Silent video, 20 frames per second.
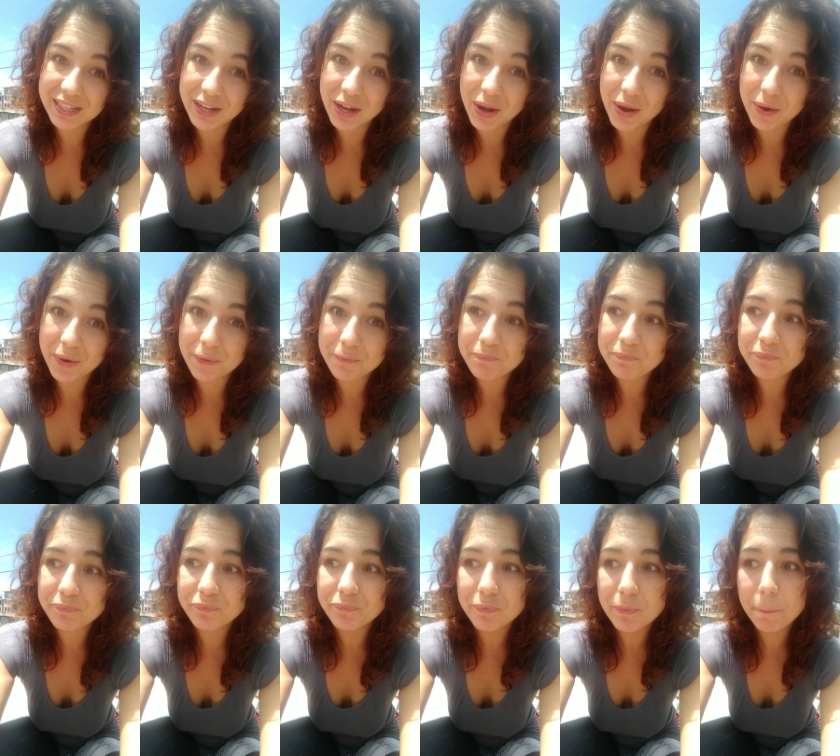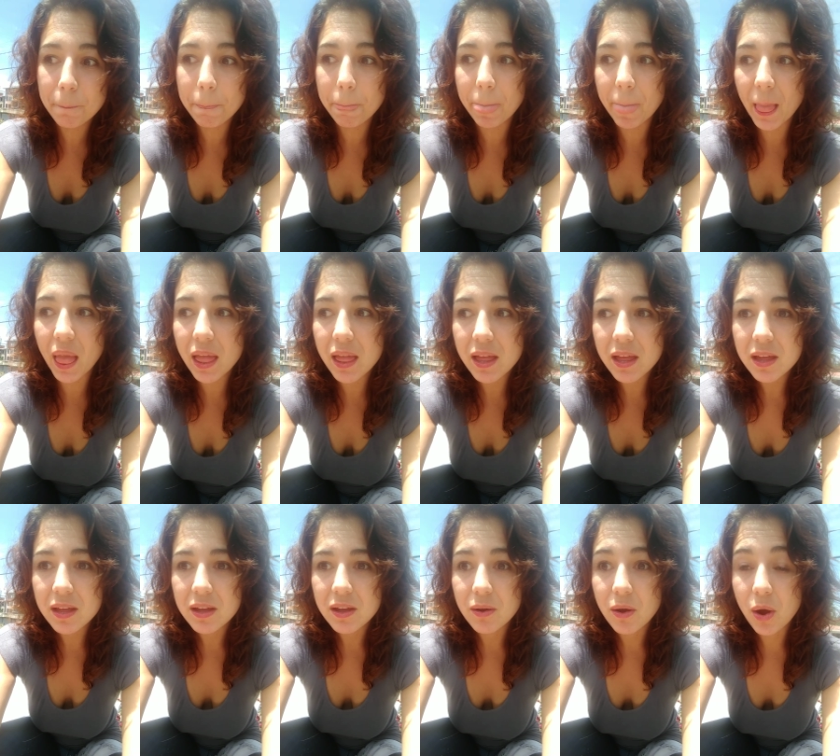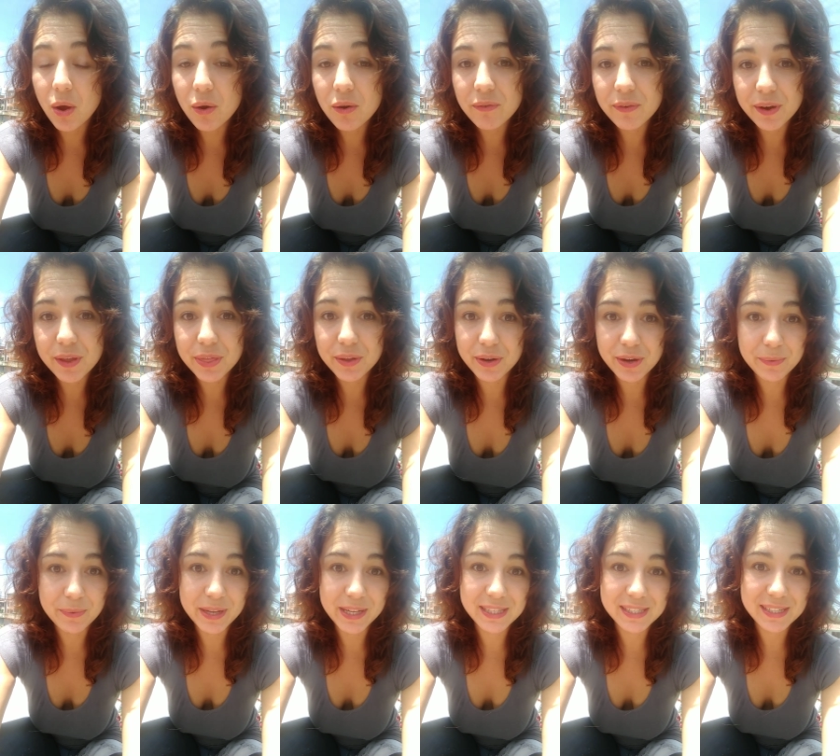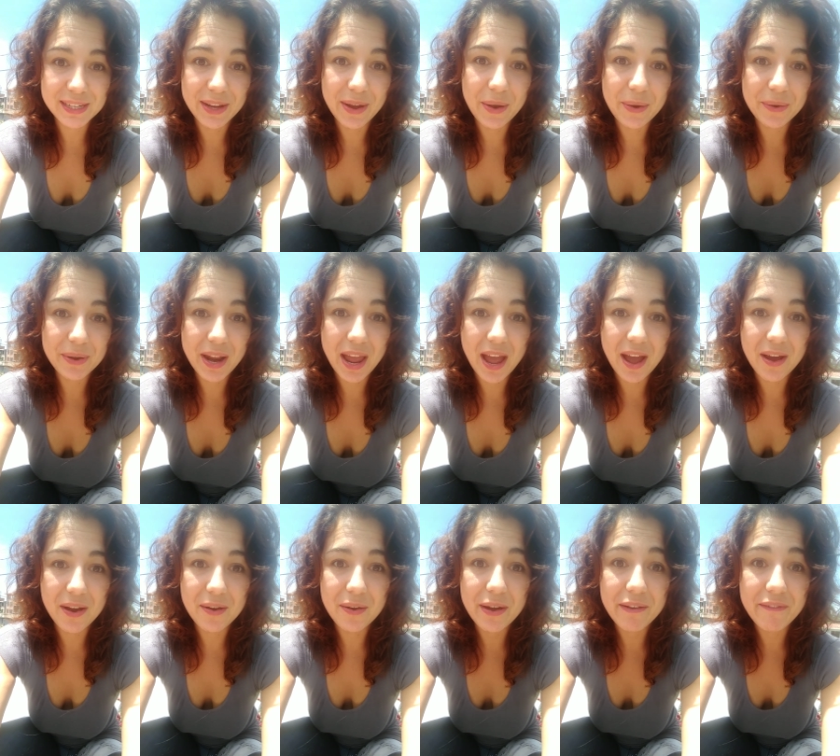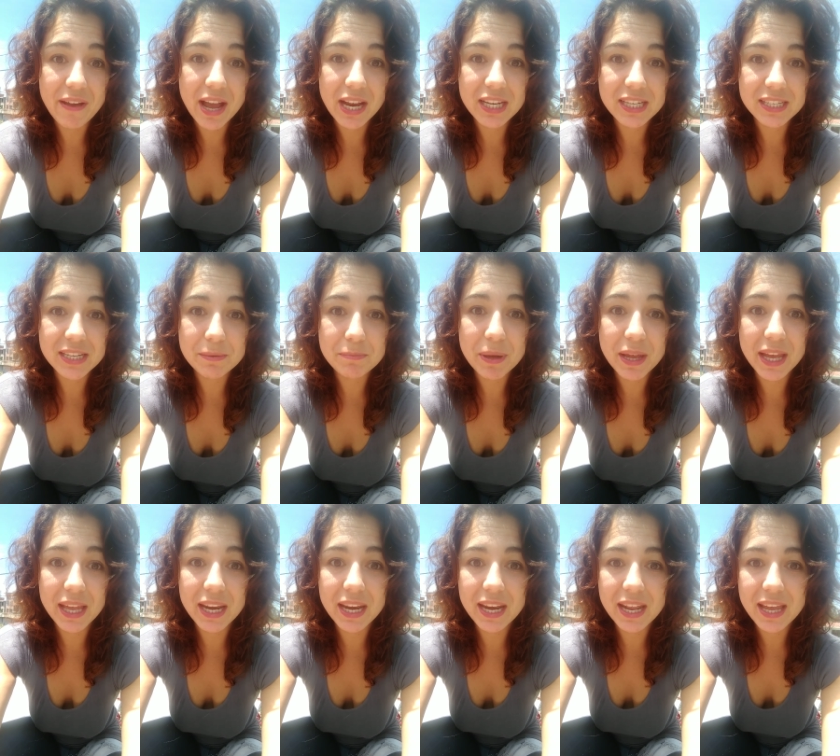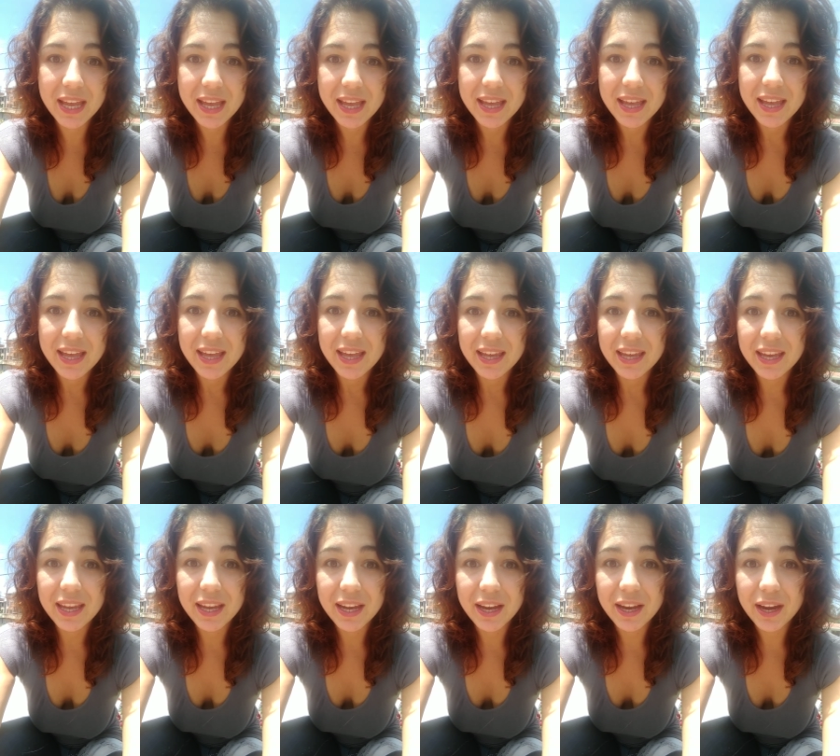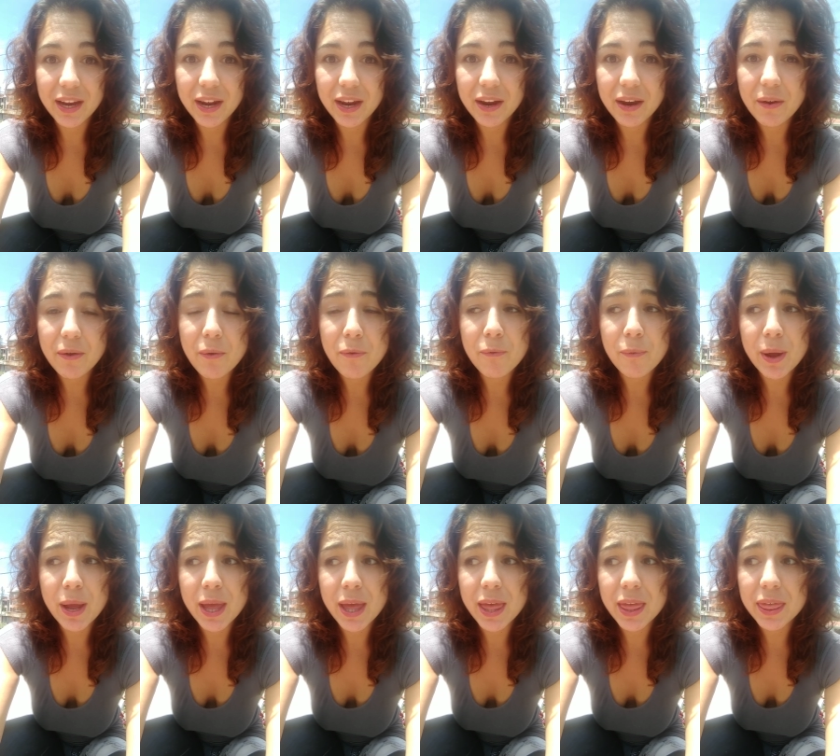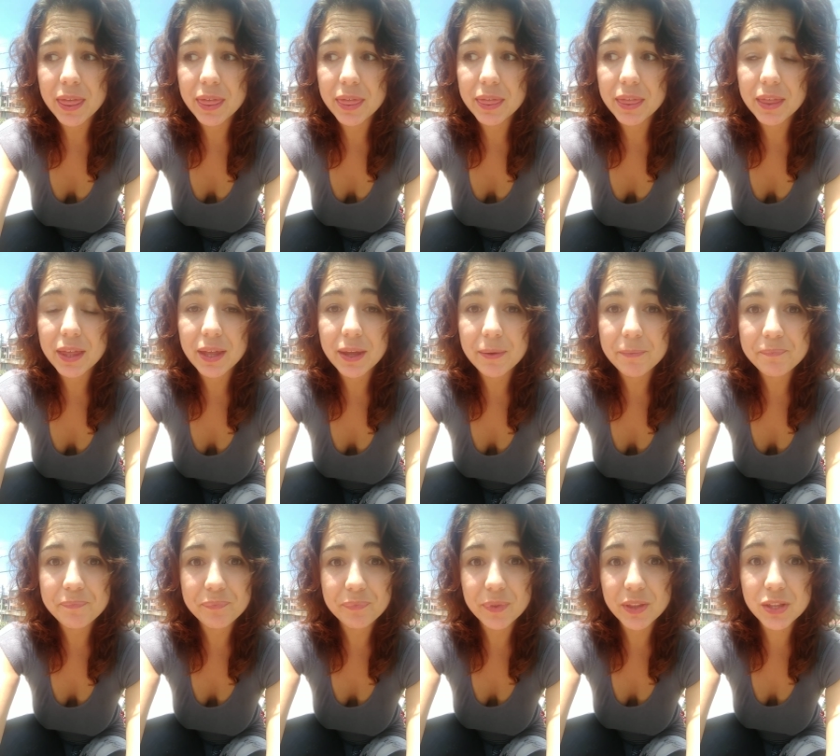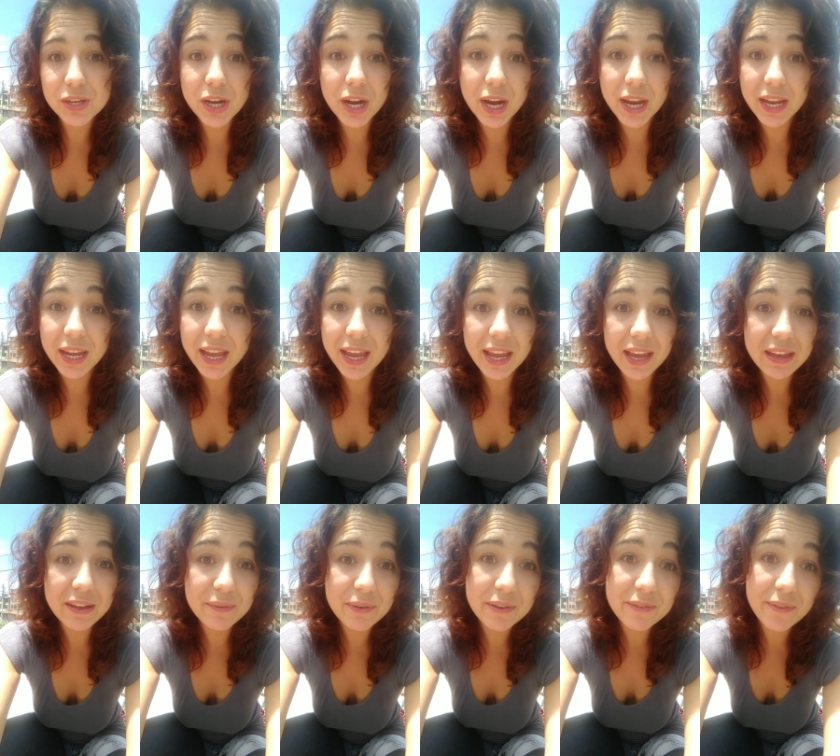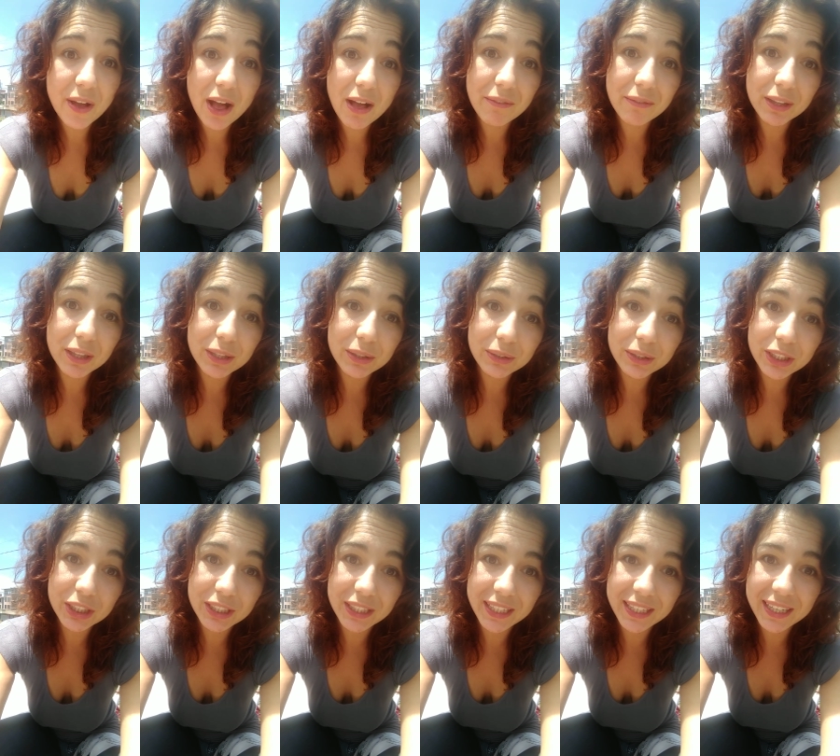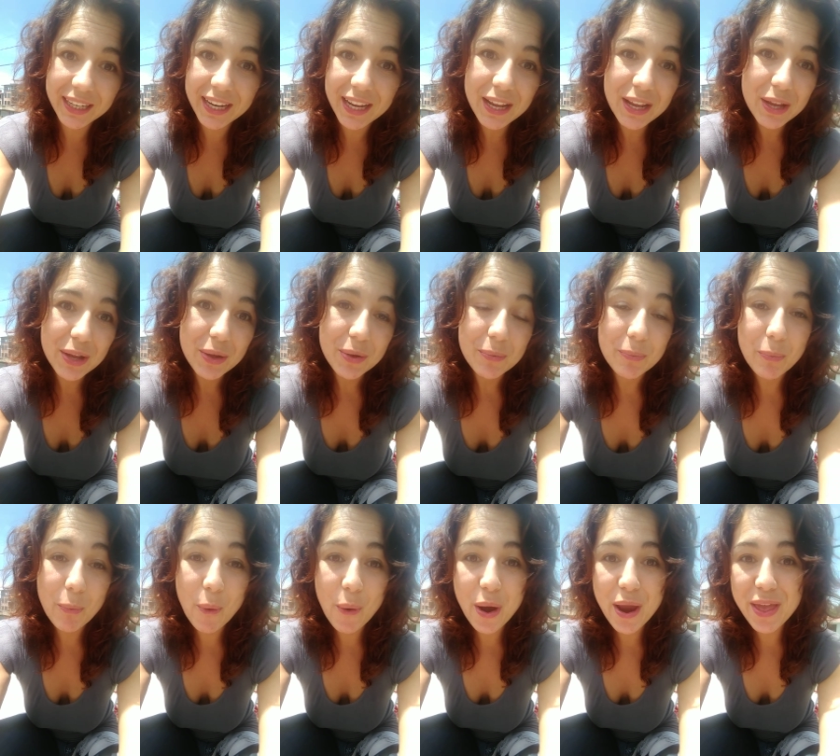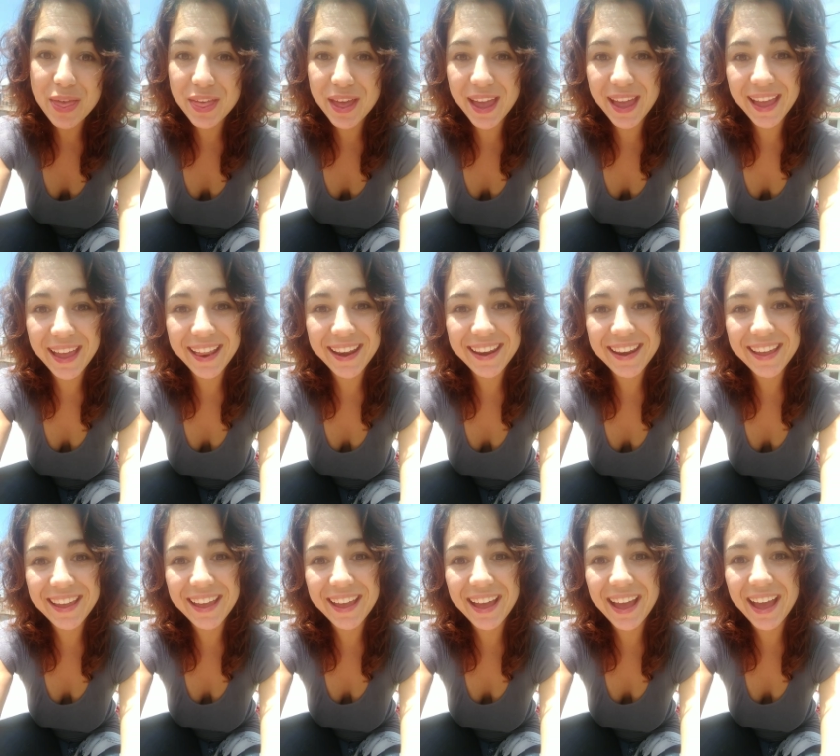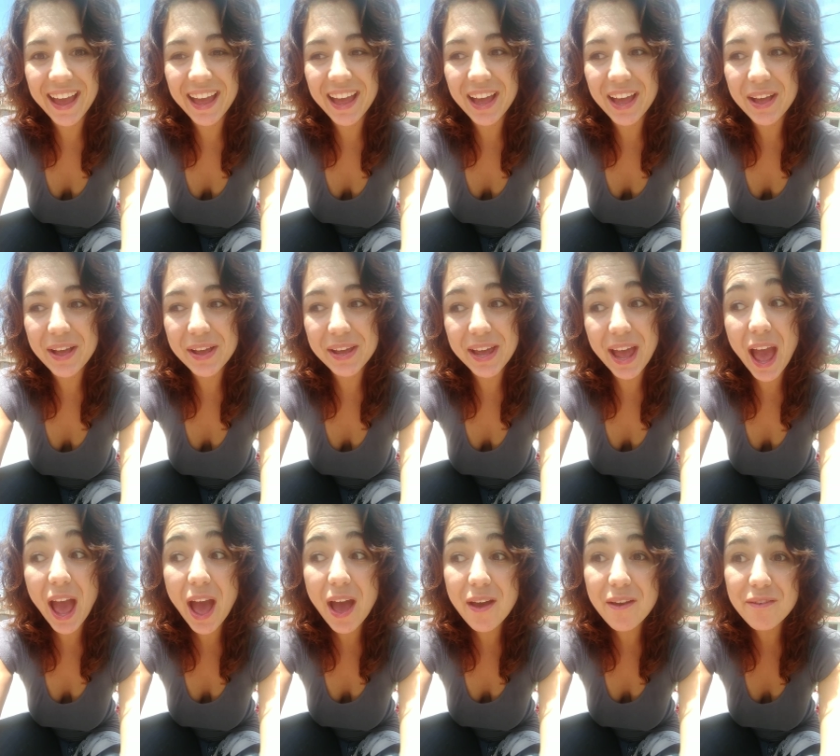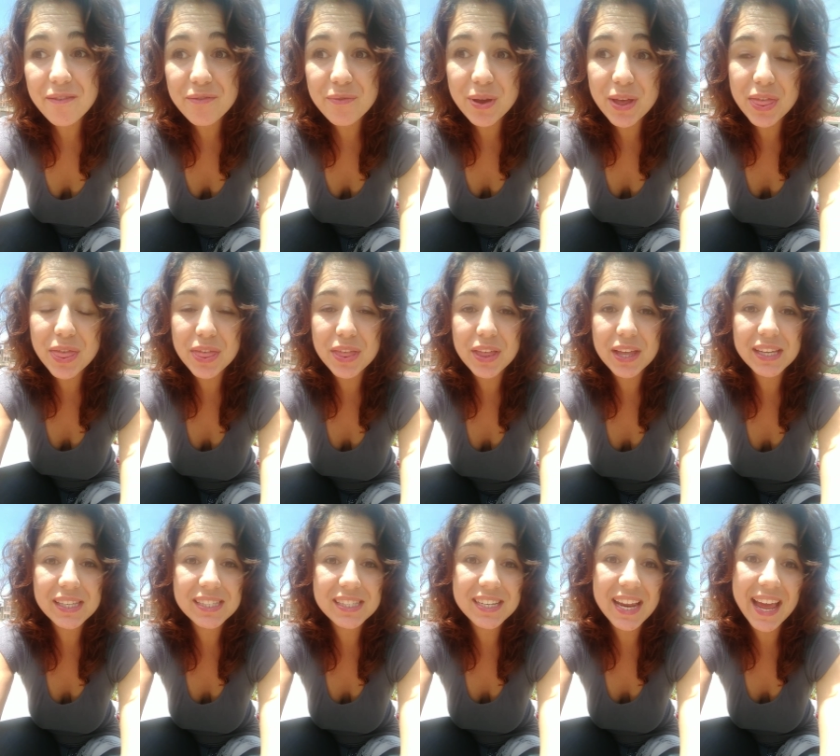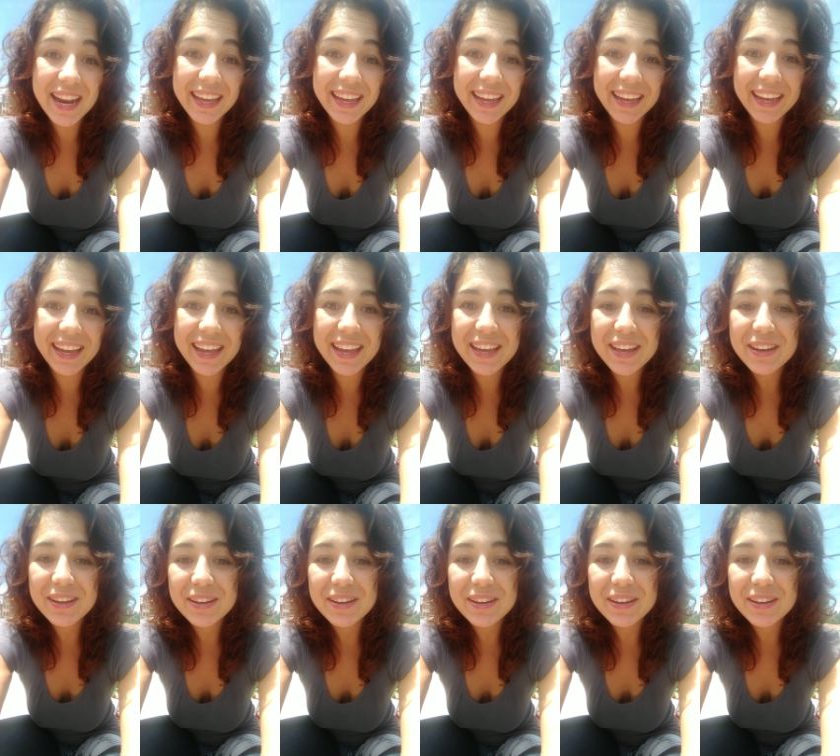ago, over 3 weeks ago now. I've actually been here during a Revolvalution more than I have with a steady,